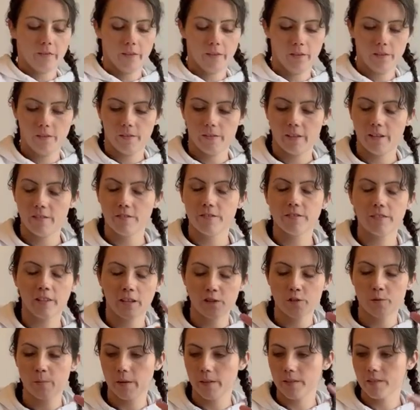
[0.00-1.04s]
I'm getting
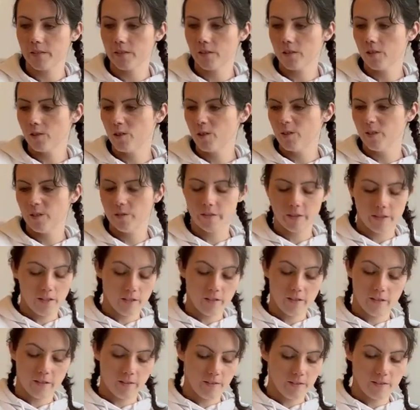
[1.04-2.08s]
flashbacks of the cookery video
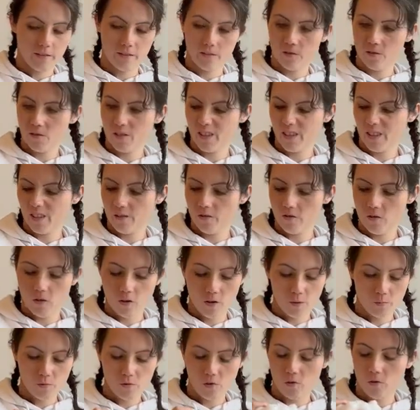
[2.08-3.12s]
now, so this is all going to go wrong,
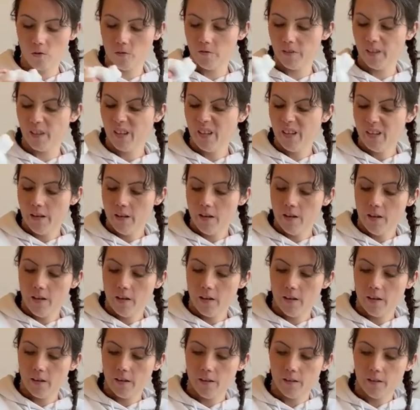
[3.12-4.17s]
I'm sure of it.
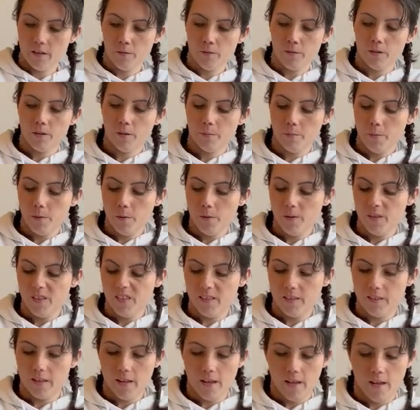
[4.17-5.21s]
And I'm going to
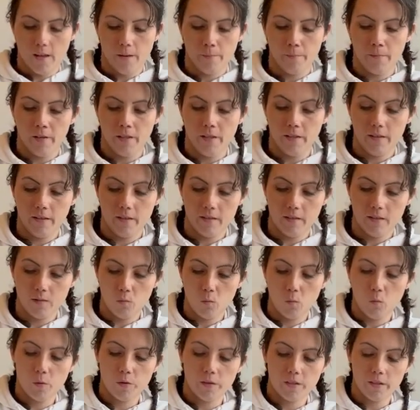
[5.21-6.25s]
put them in this
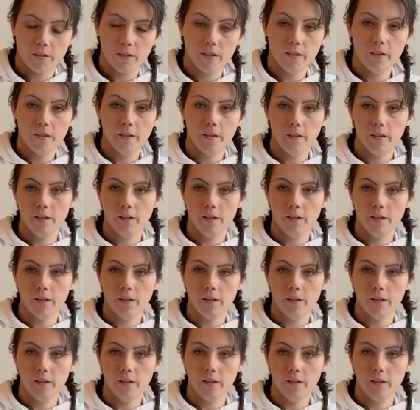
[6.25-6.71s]
water.